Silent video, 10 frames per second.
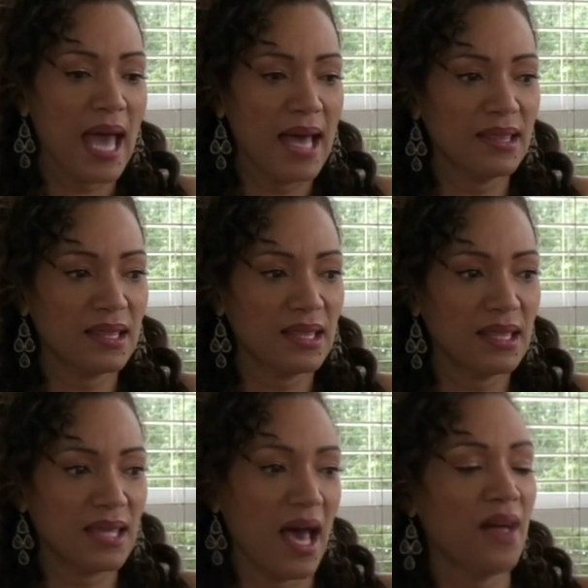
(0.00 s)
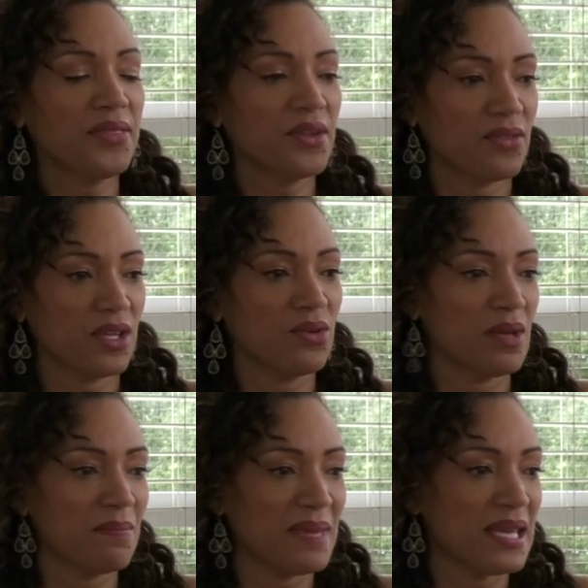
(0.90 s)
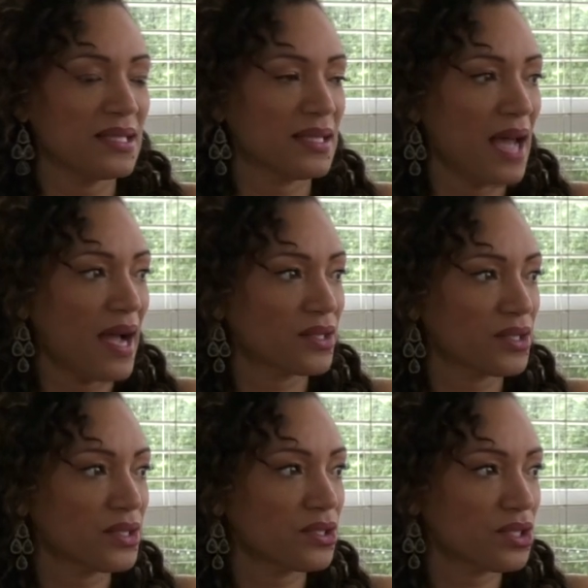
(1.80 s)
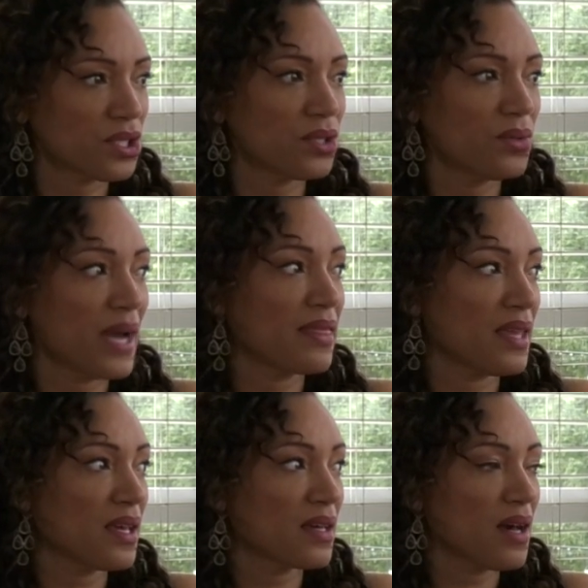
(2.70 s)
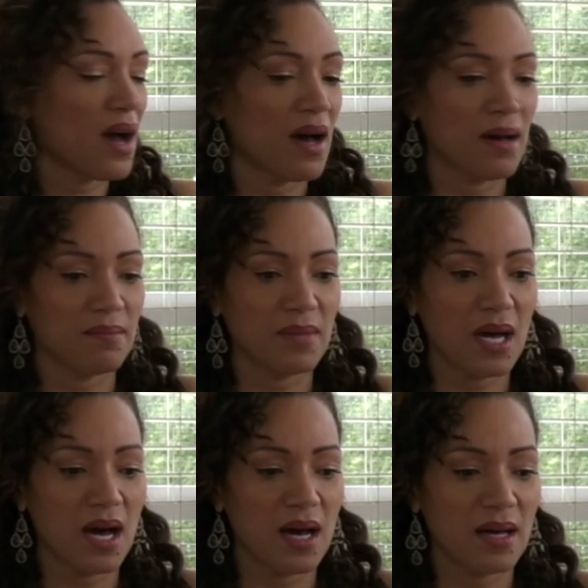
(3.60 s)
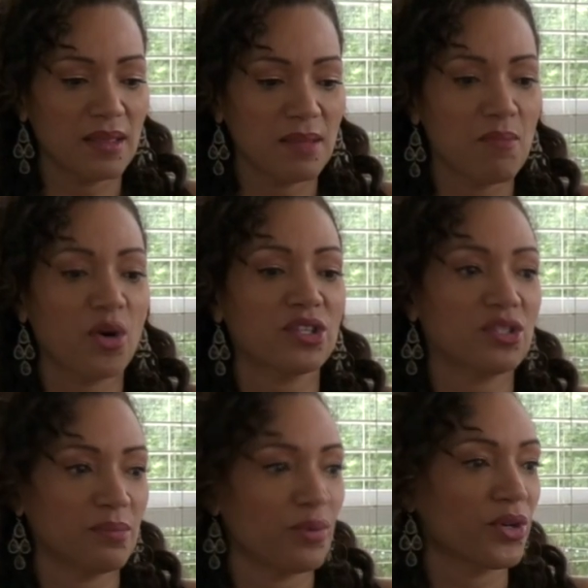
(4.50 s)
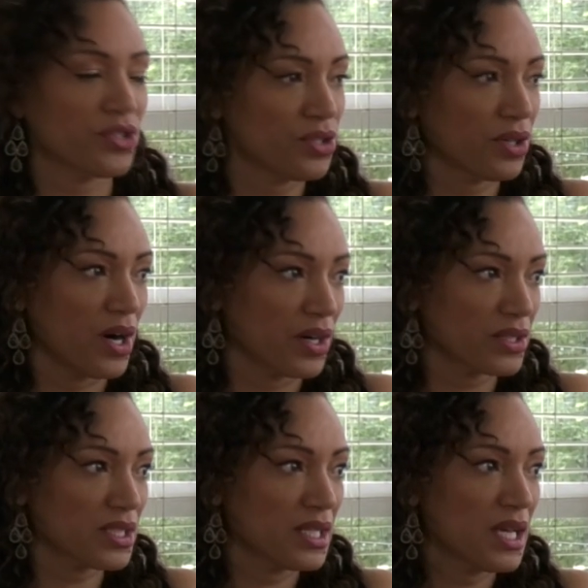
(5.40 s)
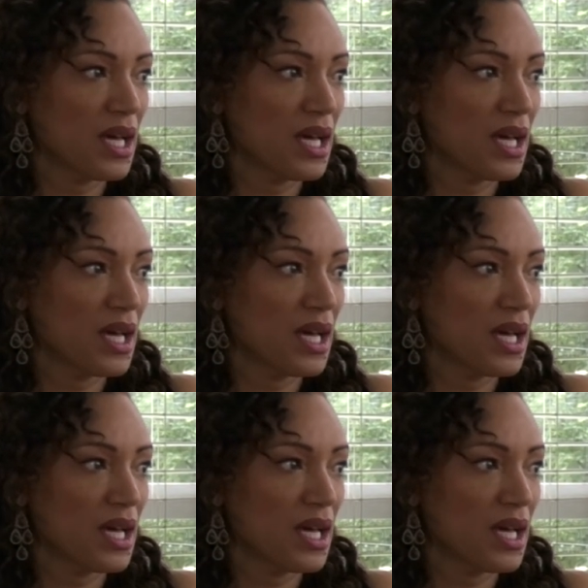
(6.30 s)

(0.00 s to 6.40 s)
And the healthier that you can be as an actor, too, I think, the more it supports your art.